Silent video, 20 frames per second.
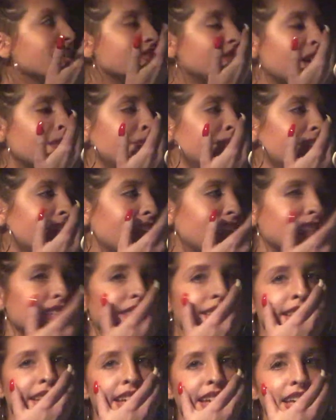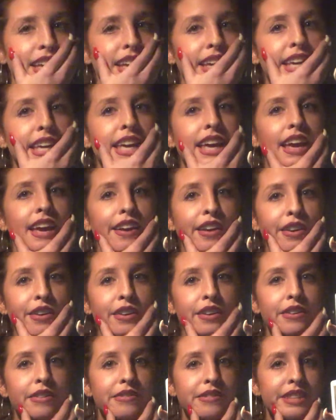Gemini, take
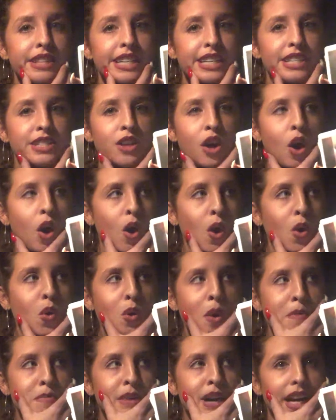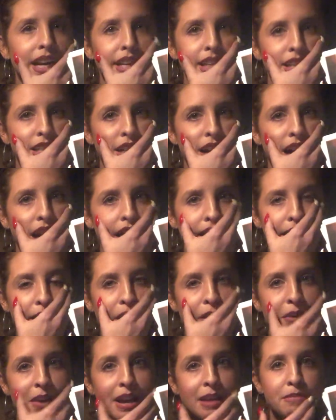care of this. Oh my God,
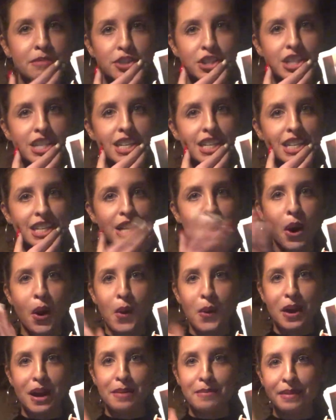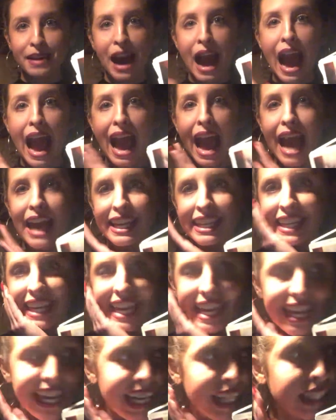O M G. O M, I, I
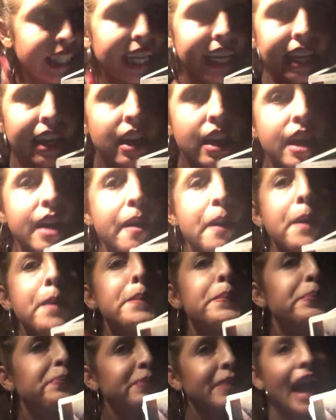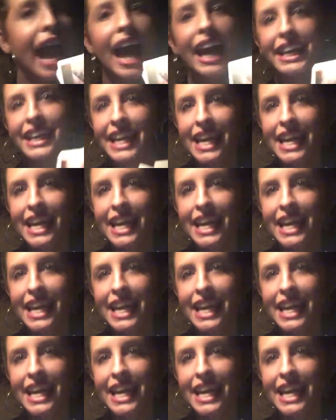can't, like, I